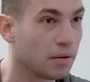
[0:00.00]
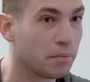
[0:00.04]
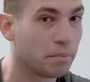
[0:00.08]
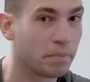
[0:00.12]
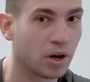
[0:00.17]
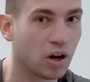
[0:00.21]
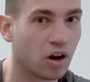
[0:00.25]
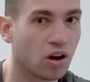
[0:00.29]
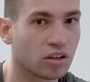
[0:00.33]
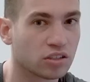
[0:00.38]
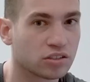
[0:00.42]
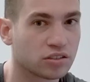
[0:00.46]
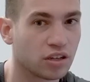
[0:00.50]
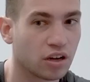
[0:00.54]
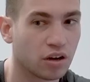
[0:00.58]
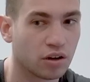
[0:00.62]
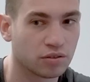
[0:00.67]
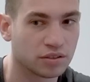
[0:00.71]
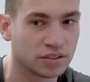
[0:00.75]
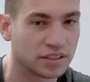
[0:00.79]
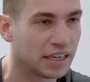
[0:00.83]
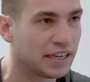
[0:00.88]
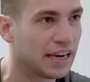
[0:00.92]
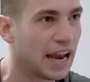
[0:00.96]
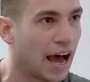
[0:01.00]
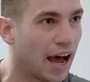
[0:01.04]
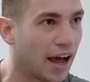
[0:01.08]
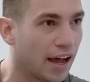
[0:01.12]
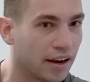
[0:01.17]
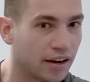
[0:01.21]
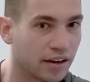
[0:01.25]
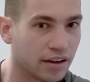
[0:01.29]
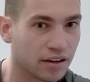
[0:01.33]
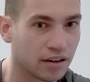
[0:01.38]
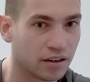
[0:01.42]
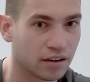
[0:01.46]
but also to
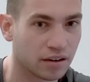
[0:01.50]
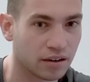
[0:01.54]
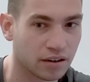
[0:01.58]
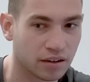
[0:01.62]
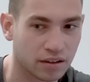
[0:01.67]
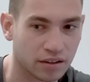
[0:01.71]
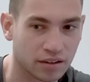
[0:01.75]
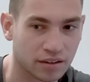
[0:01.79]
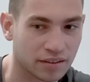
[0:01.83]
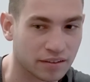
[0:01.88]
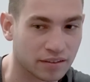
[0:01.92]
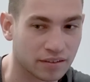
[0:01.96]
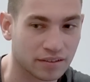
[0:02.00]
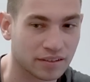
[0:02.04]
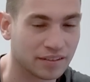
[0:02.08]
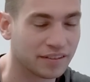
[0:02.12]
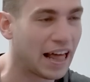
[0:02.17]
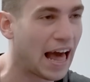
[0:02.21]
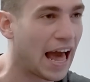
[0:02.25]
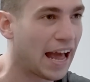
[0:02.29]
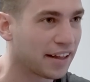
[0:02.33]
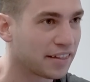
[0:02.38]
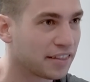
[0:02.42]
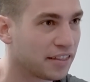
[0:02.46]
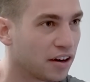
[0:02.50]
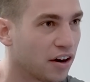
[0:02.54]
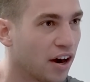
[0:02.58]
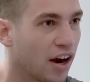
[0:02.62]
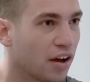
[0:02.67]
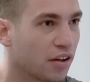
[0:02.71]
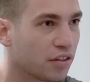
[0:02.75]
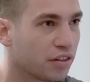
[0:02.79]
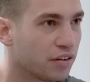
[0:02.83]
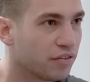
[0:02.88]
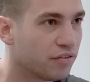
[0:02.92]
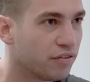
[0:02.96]
not lack their
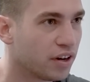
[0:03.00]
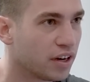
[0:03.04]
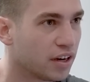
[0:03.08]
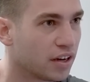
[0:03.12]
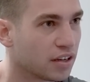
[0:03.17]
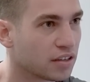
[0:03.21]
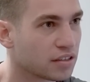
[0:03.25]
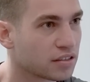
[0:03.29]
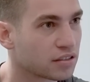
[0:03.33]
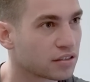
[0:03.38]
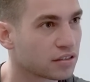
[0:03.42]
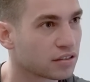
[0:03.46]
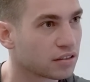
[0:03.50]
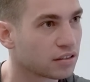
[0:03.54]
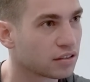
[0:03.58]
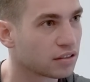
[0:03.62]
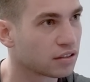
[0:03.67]
health and fitness?